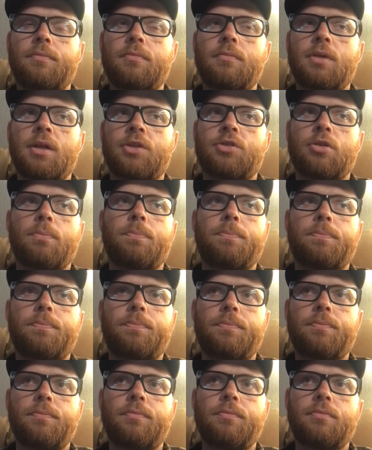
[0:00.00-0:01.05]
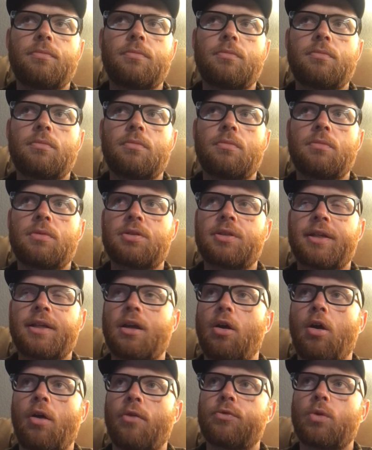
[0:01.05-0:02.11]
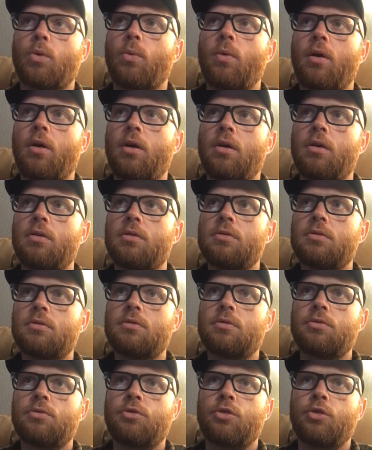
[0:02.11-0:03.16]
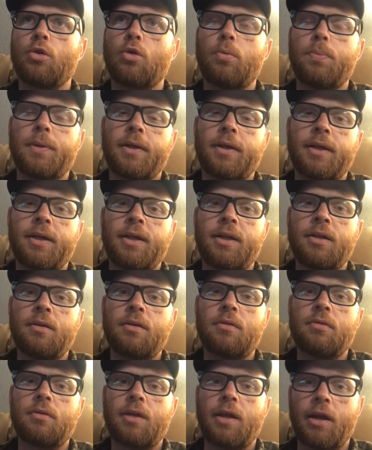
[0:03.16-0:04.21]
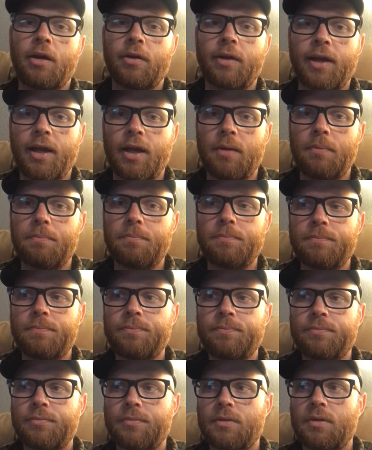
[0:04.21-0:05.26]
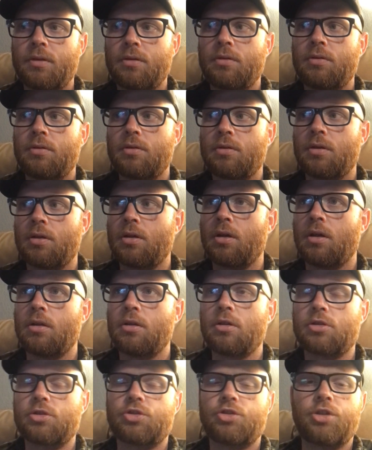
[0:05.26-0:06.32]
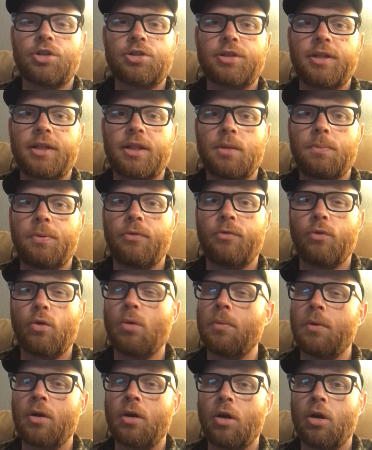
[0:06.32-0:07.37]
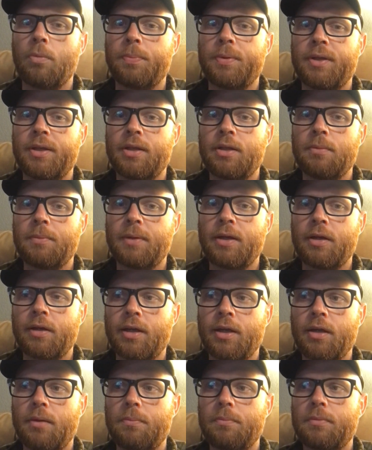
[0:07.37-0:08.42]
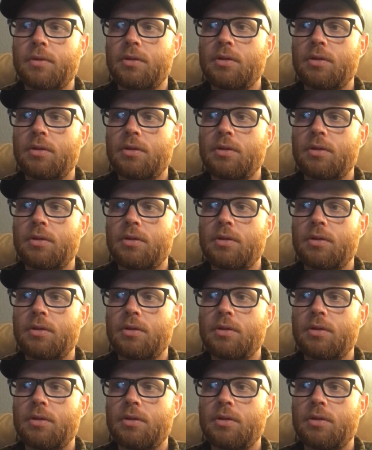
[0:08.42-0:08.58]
It's like an off the wall dual plane air gap. It looks just like the Performer RPM air gap.